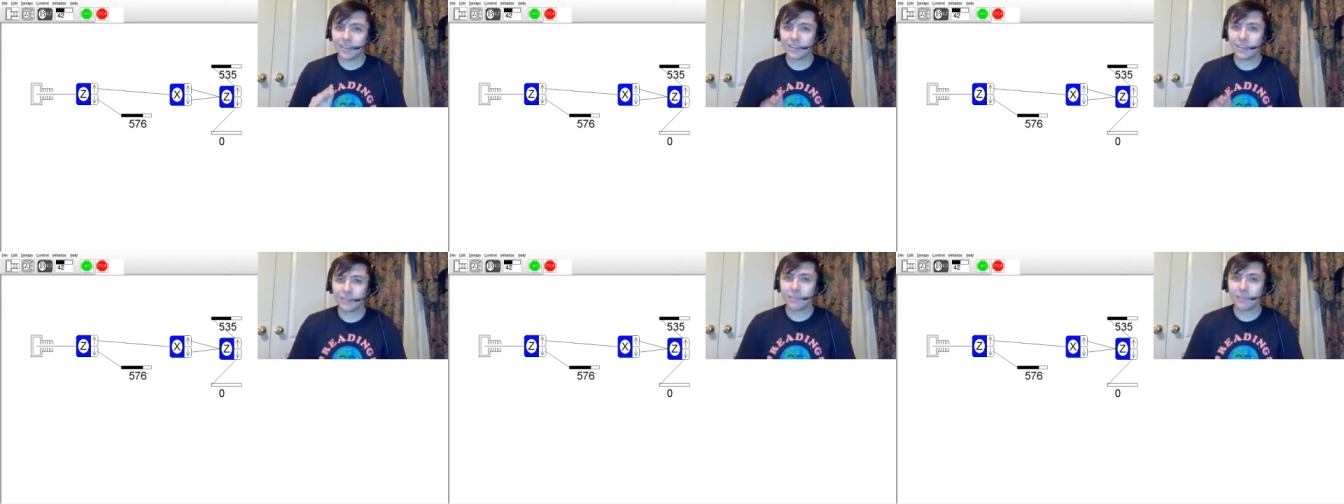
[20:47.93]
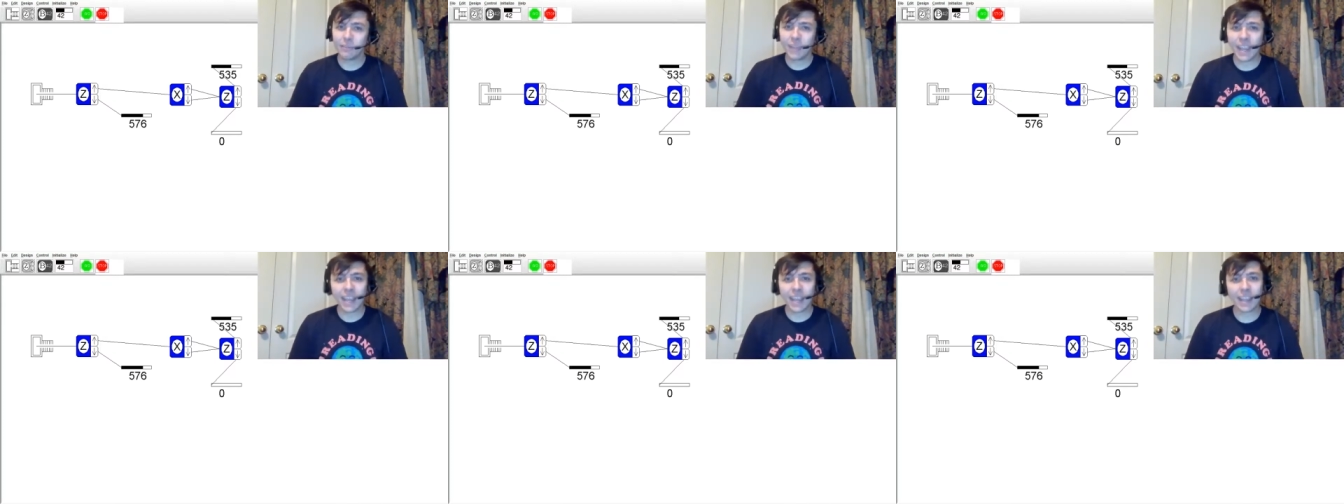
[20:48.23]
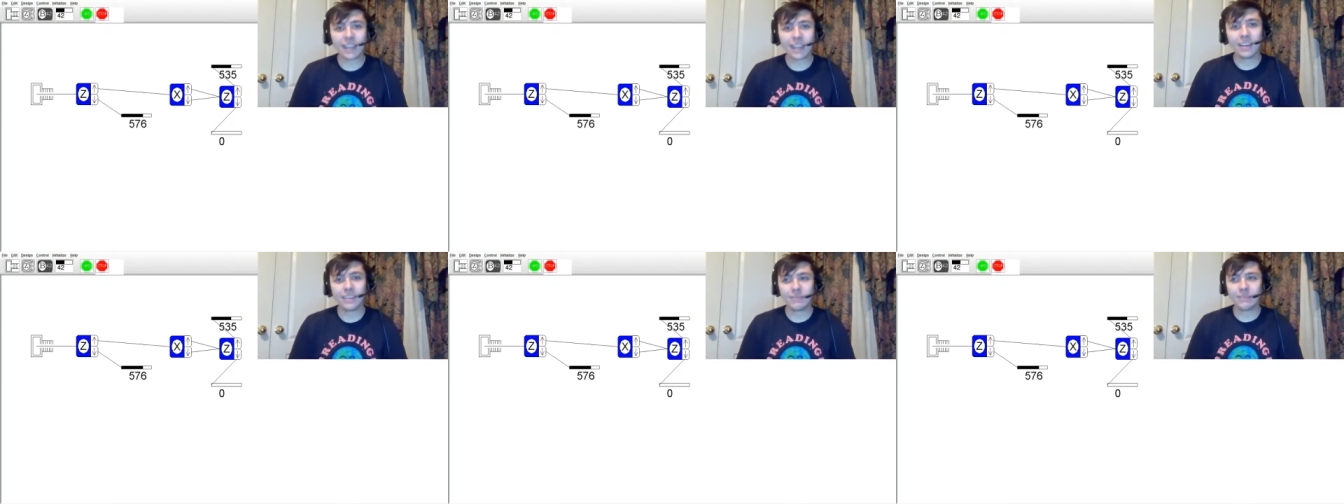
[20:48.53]

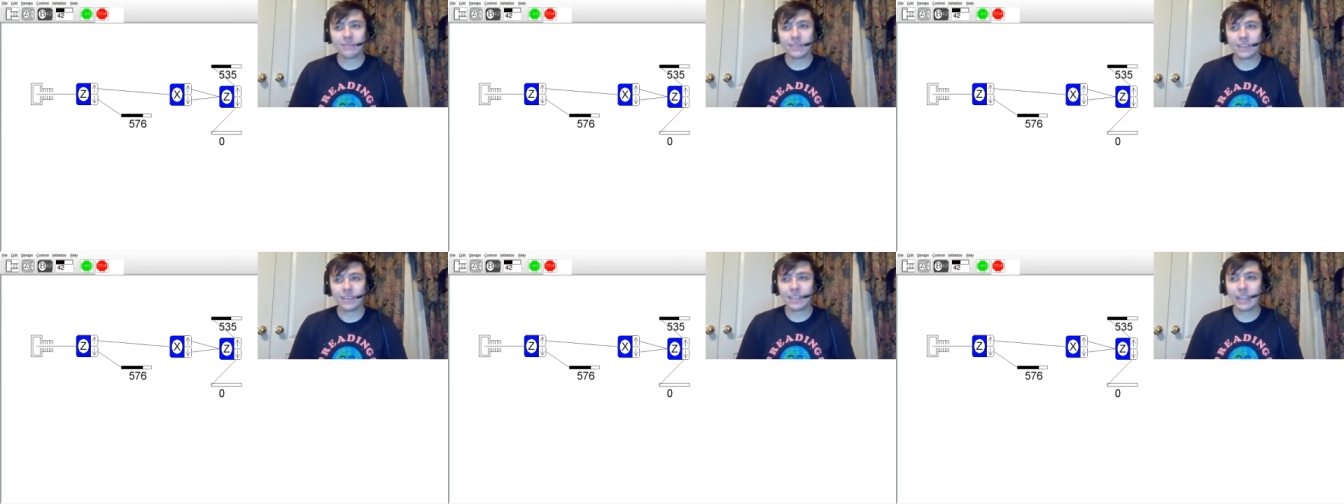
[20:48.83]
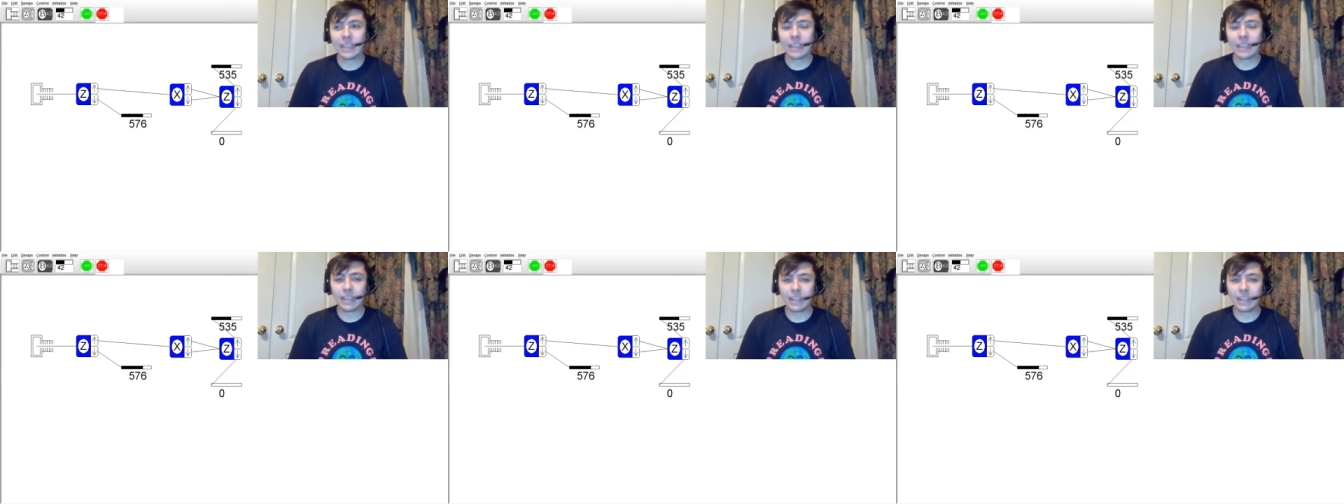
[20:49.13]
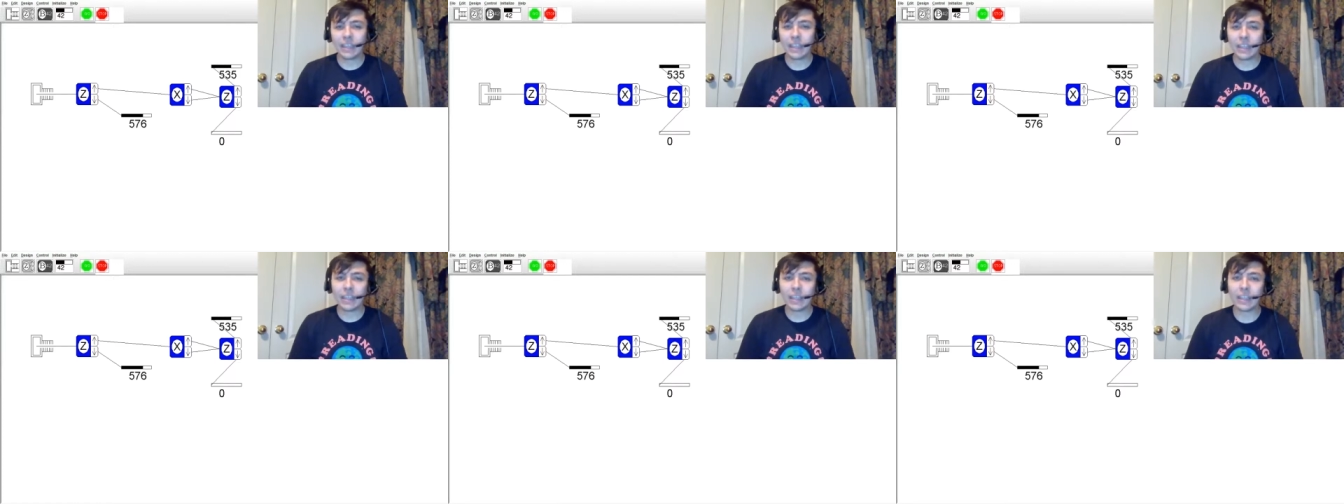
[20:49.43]
man,
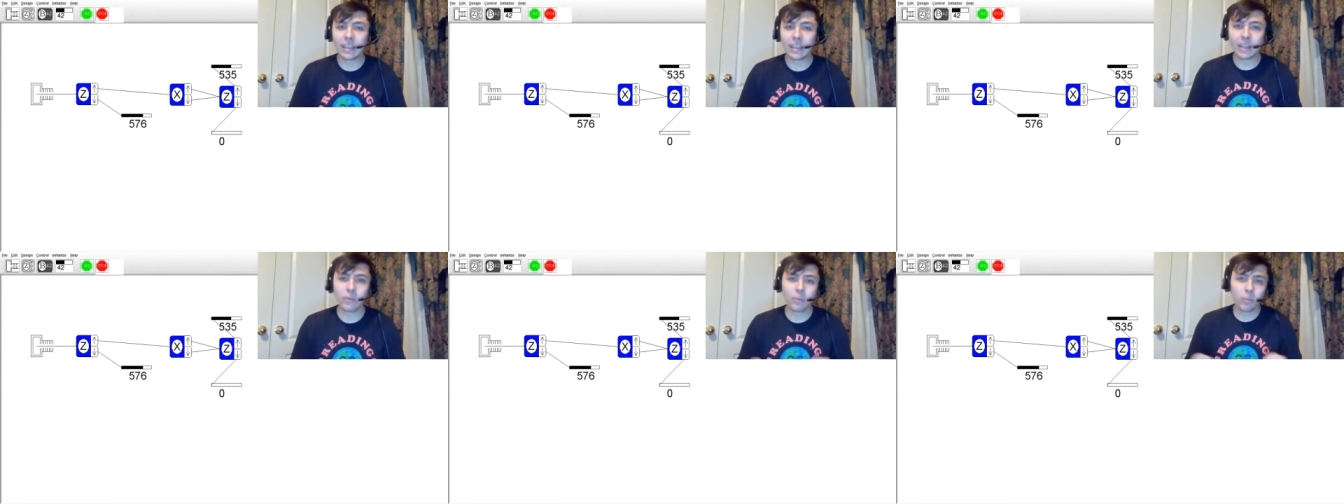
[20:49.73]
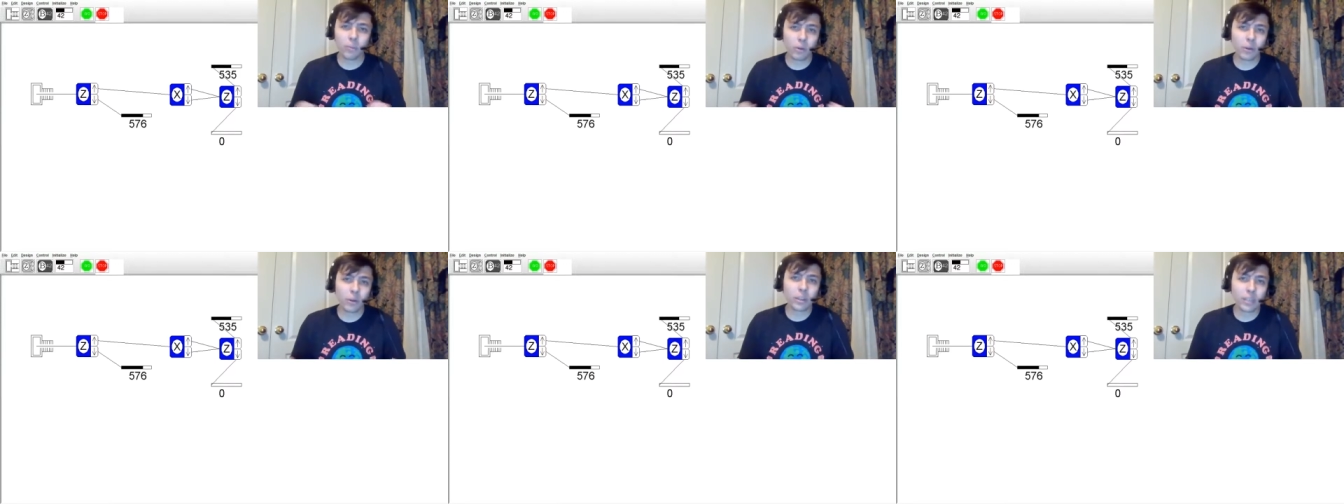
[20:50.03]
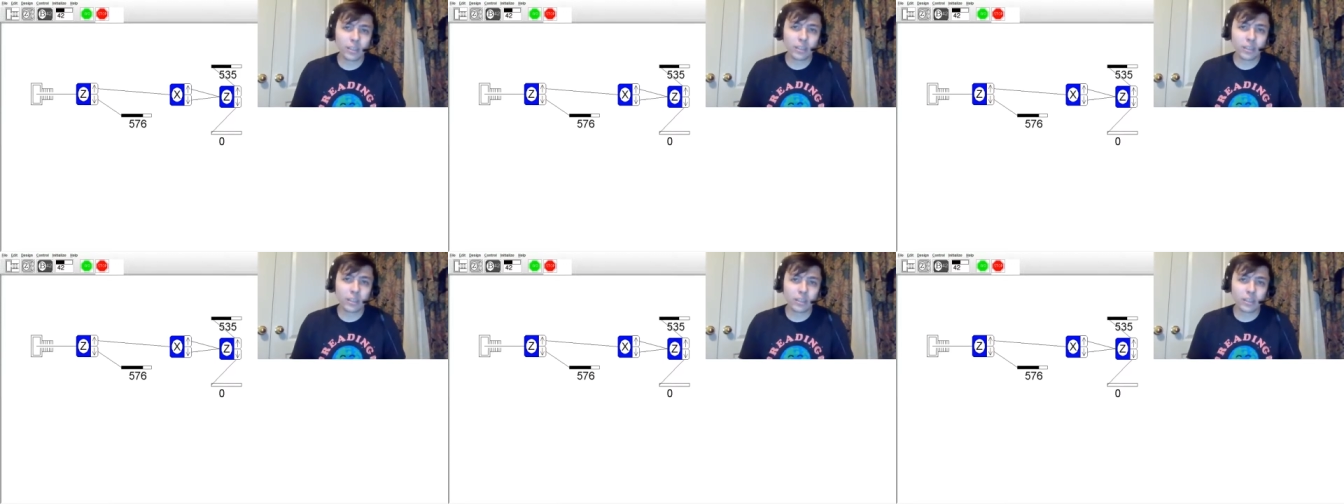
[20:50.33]
is it
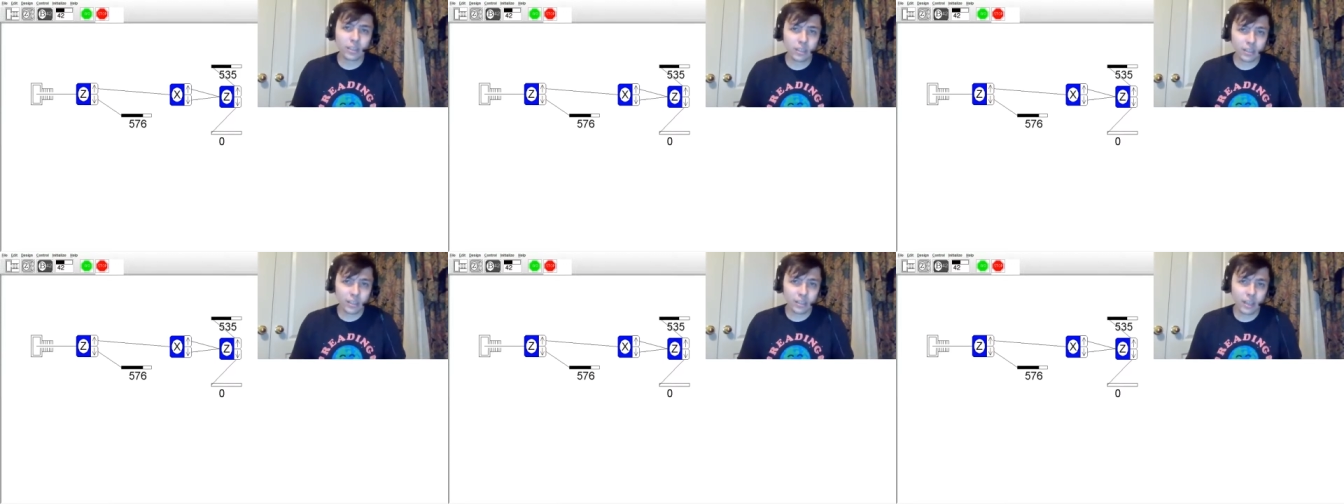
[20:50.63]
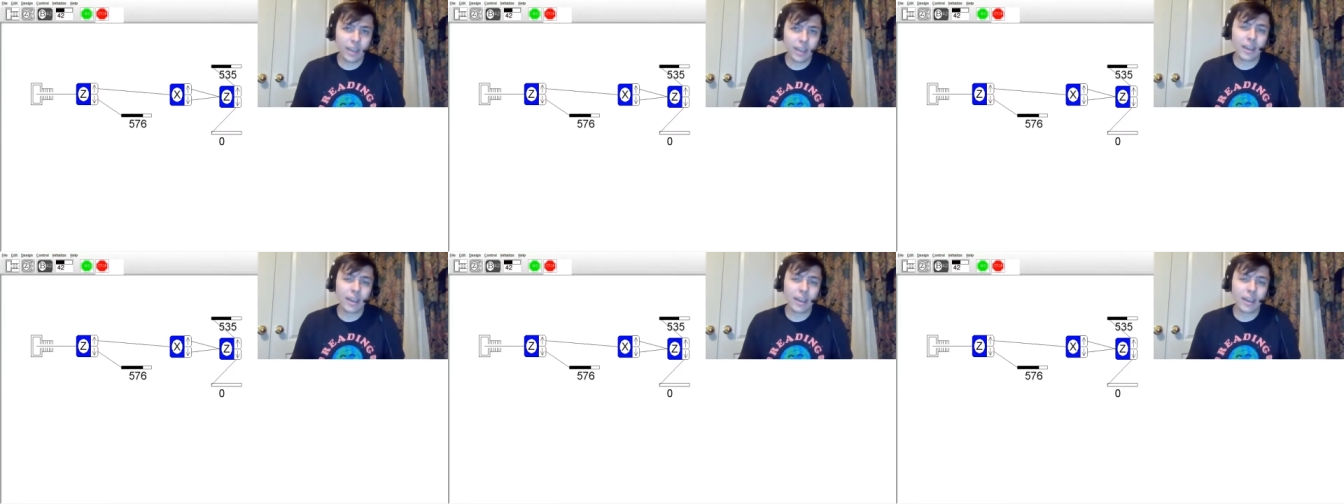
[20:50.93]
working? Yeah,